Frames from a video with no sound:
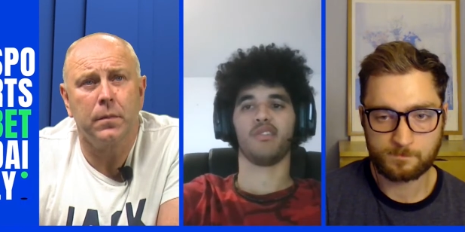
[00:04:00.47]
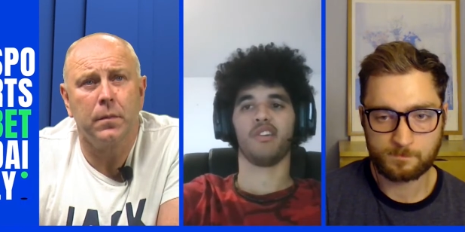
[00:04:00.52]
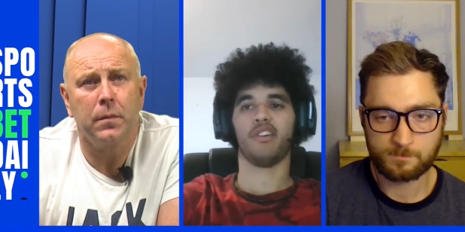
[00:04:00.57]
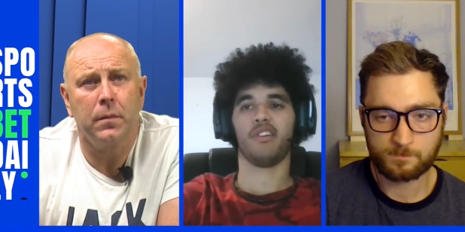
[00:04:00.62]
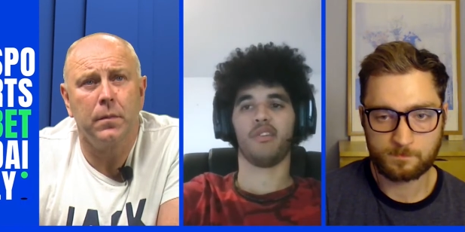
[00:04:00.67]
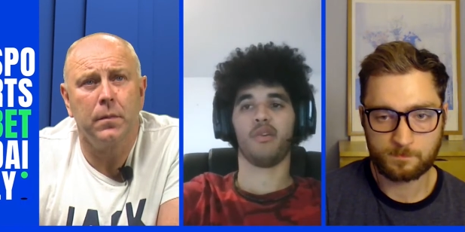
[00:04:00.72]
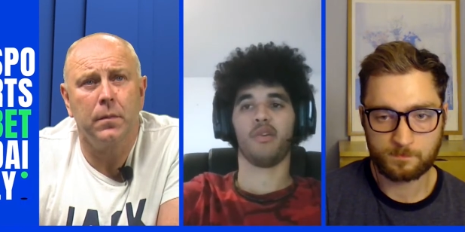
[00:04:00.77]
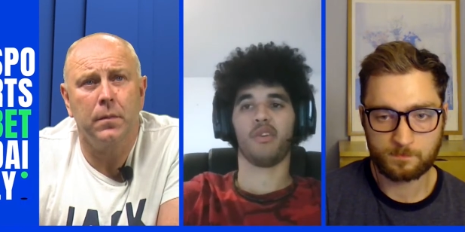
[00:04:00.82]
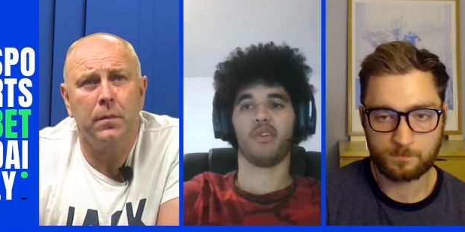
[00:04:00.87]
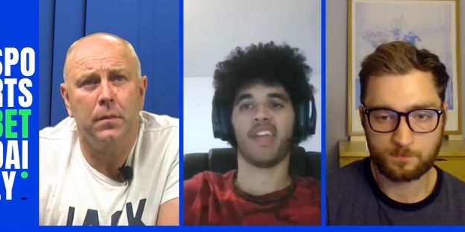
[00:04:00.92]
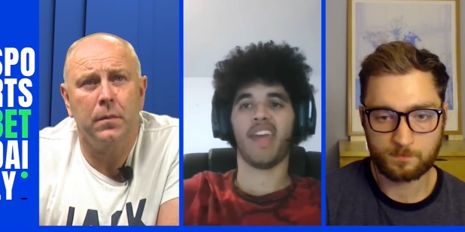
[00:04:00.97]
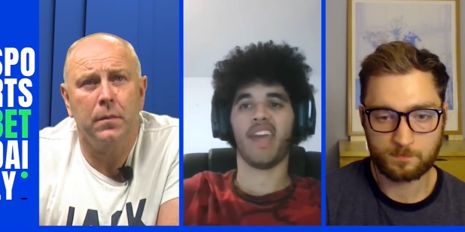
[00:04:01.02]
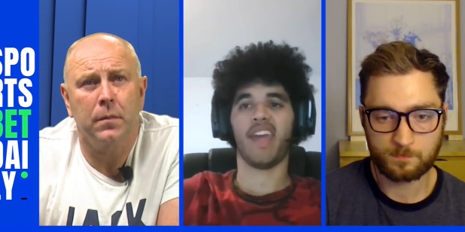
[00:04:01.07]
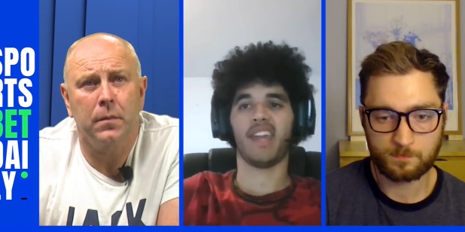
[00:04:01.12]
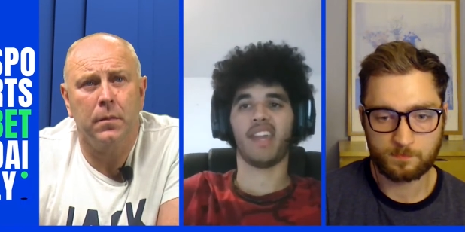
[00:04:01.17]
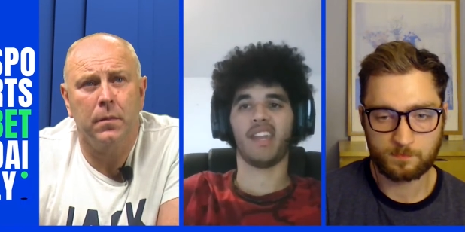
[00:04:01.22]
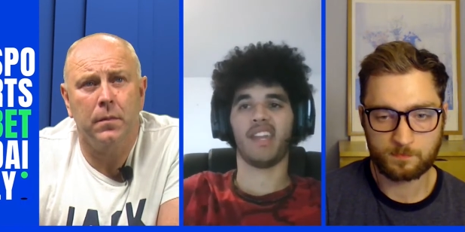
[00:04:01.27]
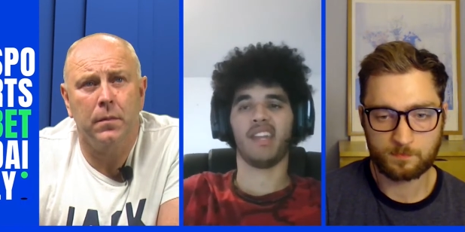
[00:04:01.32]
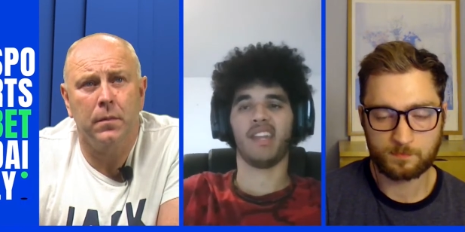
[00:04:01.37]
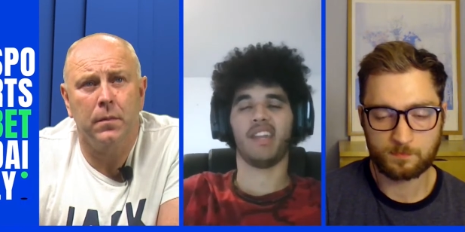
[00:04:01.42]
Speaker 1: her or
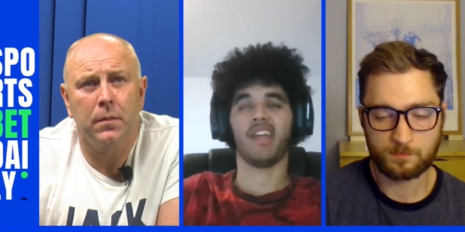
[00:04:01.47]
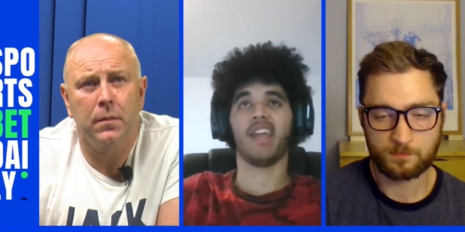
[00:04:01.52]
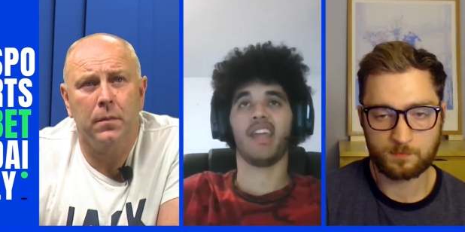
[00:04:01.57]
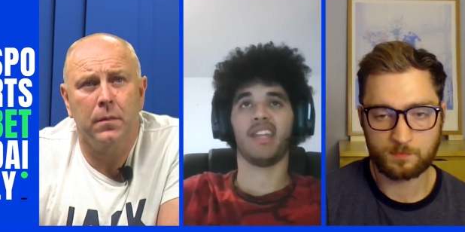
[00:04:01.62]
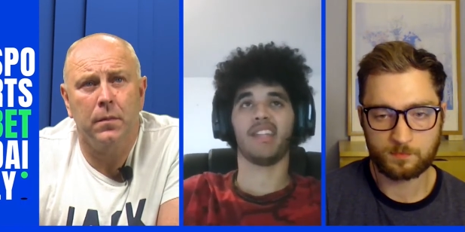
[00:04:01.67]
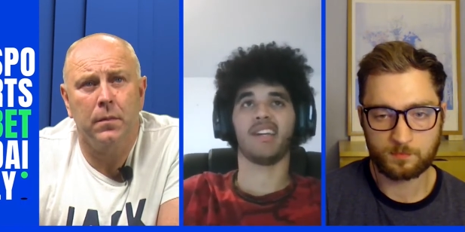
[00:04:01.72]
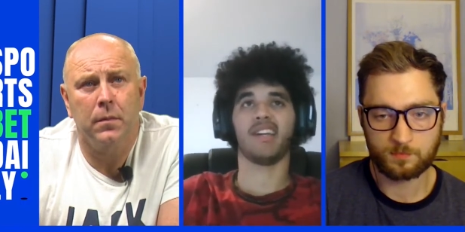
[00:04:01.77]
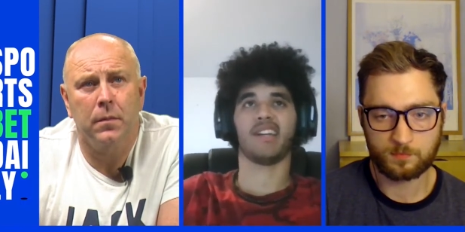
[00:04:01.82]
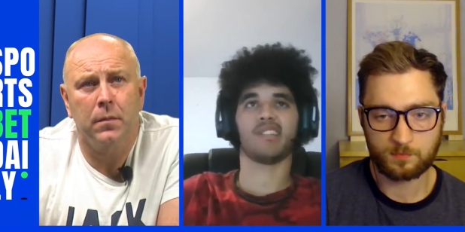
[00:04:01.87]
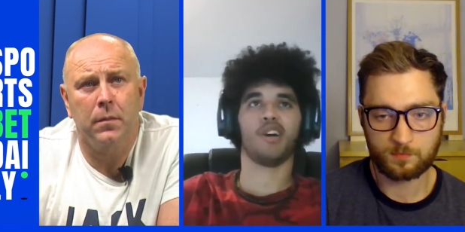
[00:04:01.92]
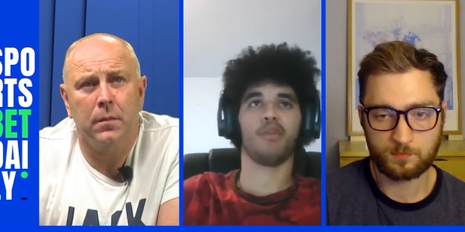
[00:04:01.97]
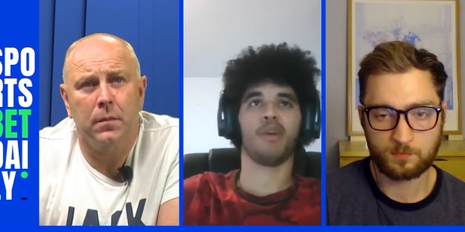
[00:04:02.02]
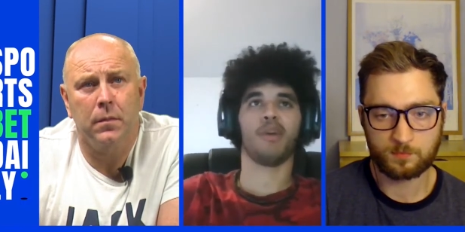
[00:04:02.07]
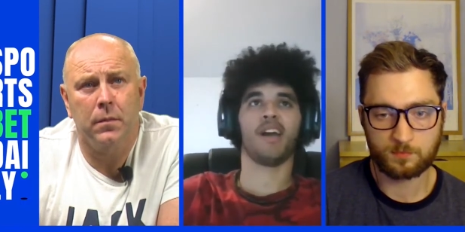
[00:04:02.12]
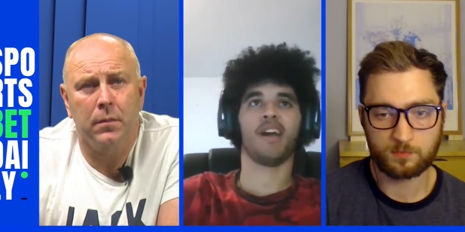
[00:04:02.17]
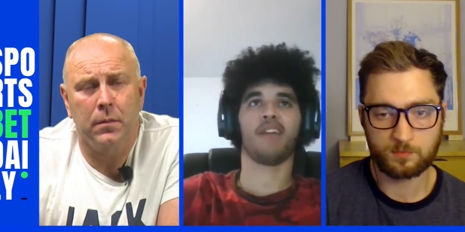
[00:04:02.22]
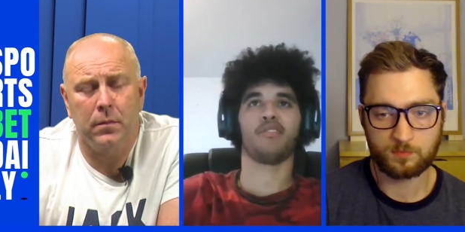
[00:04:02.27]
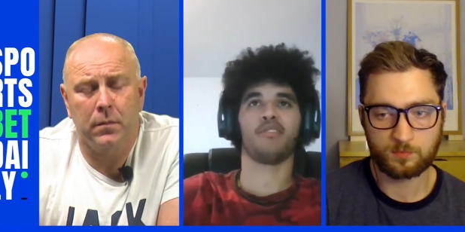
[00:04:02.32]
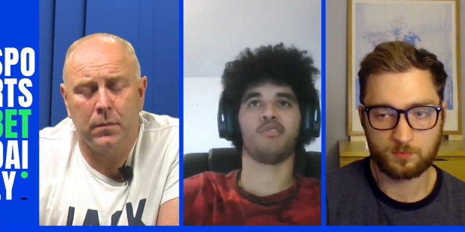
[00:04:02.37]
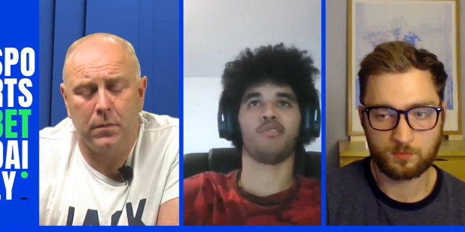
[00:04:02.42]
Kenin in that top
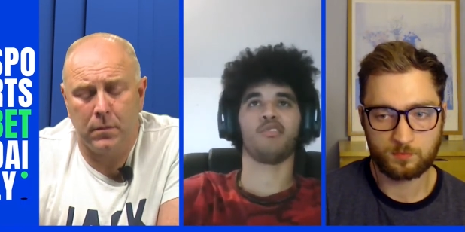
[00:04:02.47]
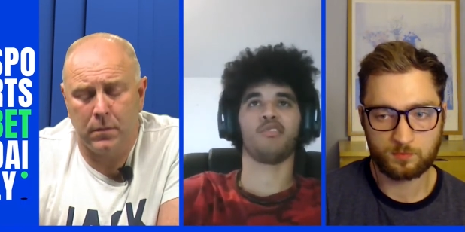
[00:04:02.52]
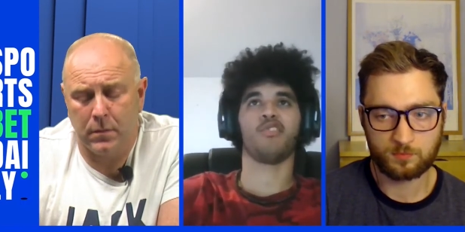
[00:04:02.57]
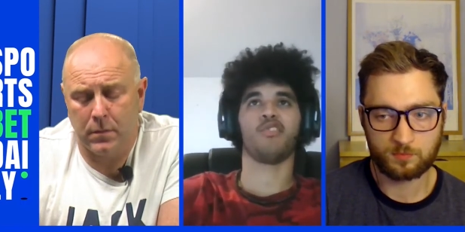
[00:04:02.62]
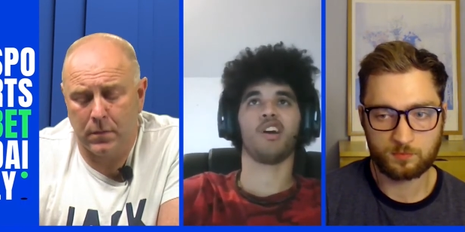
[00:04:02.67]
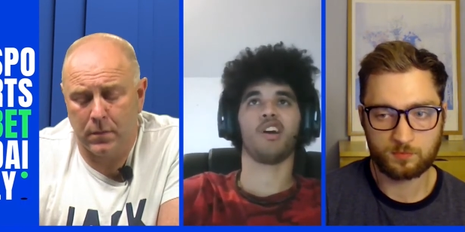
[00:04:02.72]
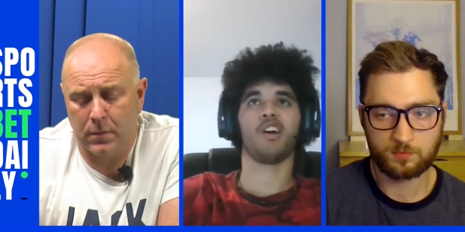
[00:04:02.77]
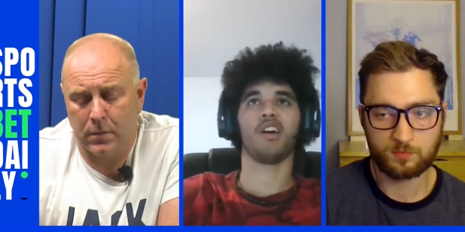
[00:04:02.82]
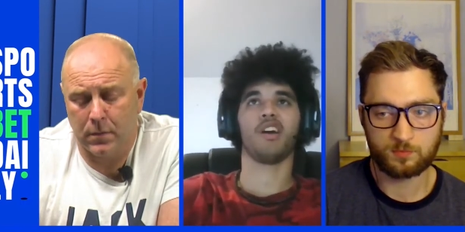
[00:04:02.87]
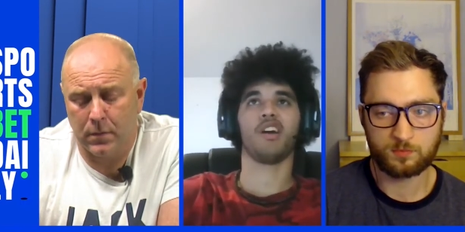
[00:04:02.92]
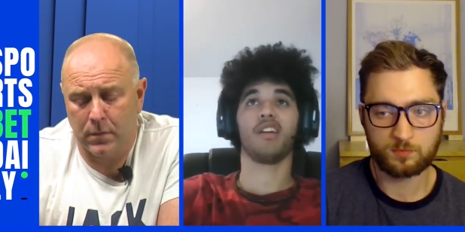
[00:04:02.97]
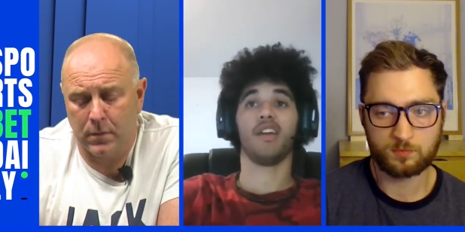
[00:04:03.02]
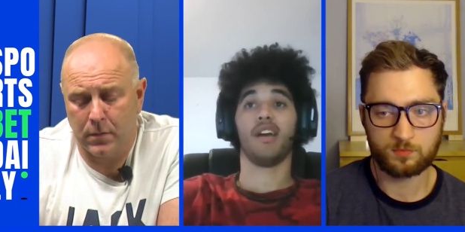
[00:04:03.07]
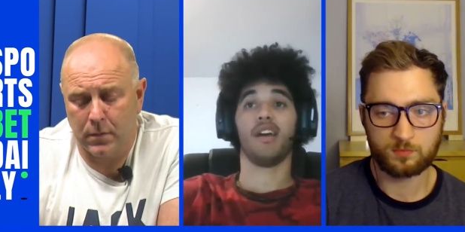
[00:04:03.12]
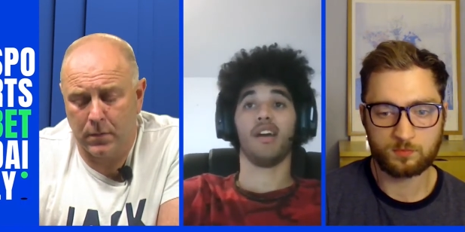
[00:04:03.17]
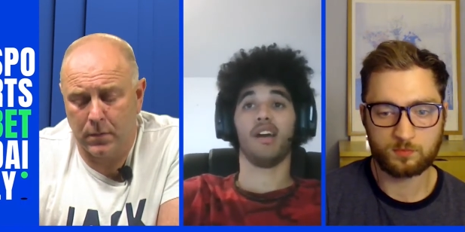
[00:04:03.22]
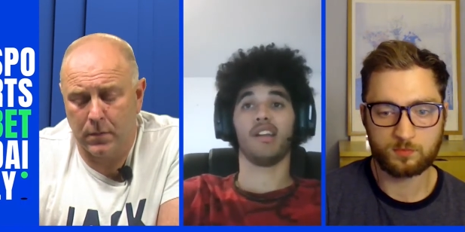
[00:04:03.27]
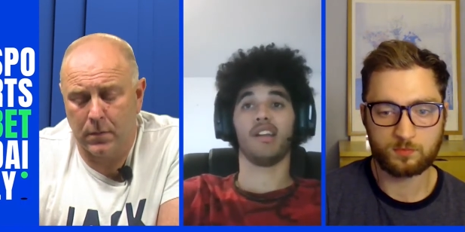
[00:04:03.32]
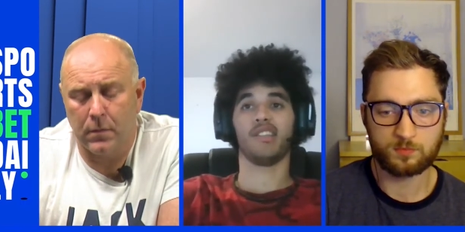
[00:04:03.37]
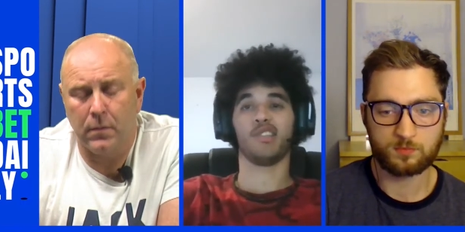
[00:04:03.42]
half of the draw.
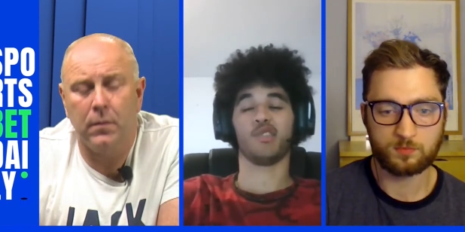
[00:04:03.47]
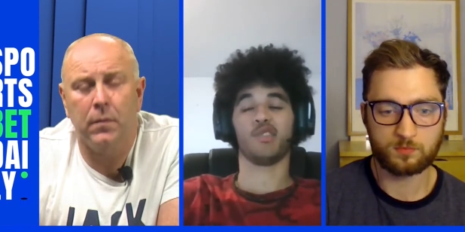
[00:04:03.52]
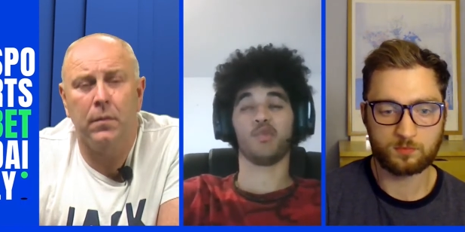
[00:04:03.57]
Uh, the